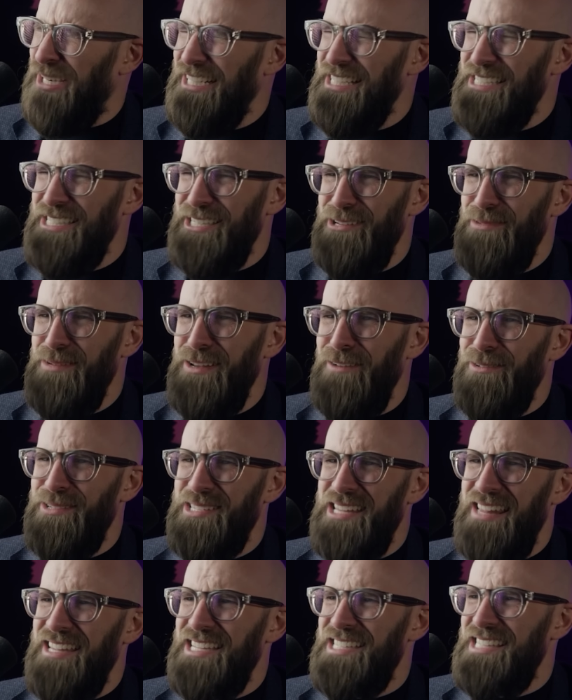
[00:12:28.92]
I assumed it
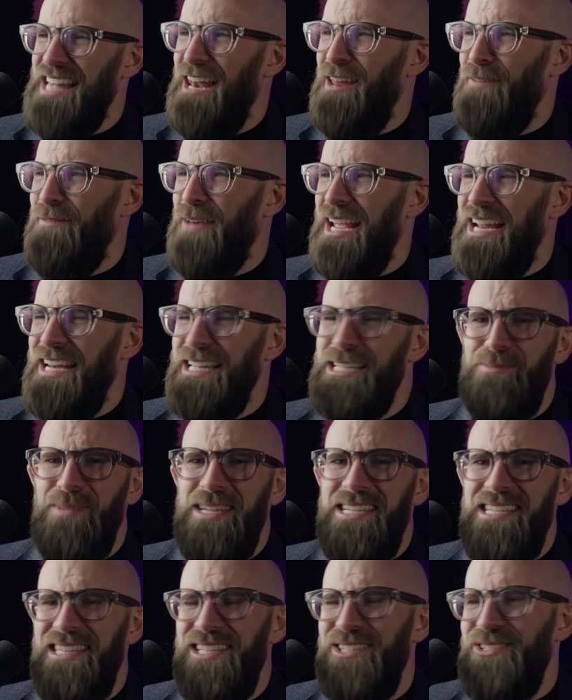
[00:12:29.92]
was in the cellophane. It's
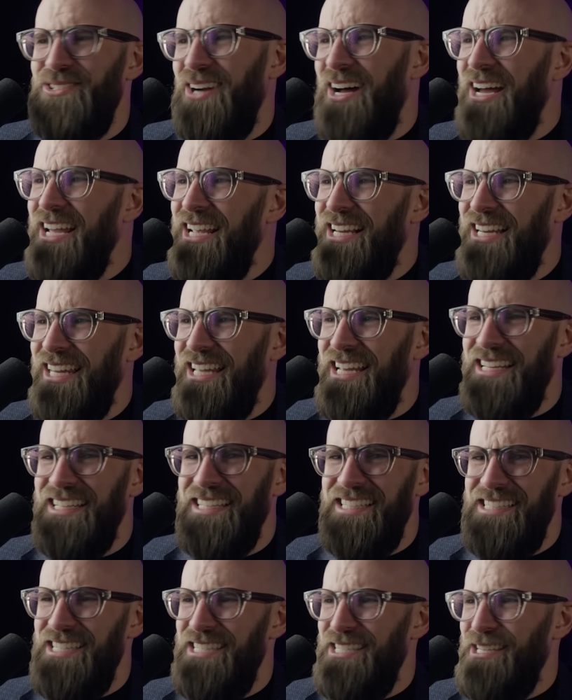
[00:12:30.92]
been to the dry
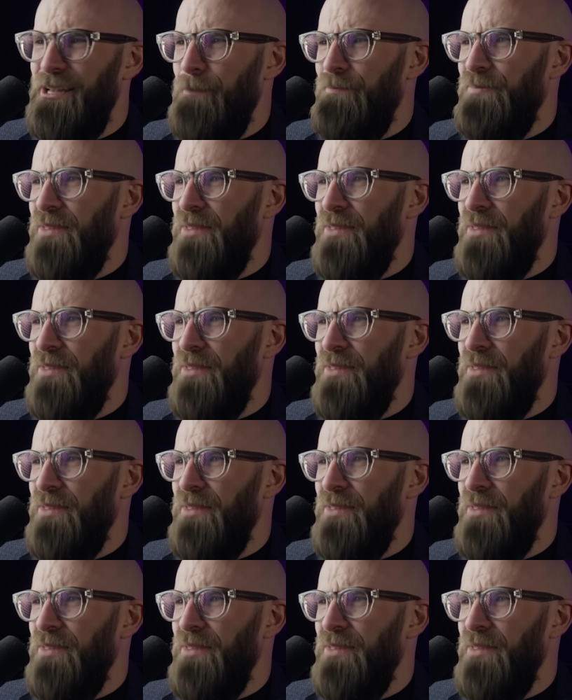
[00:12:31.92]
cleaners.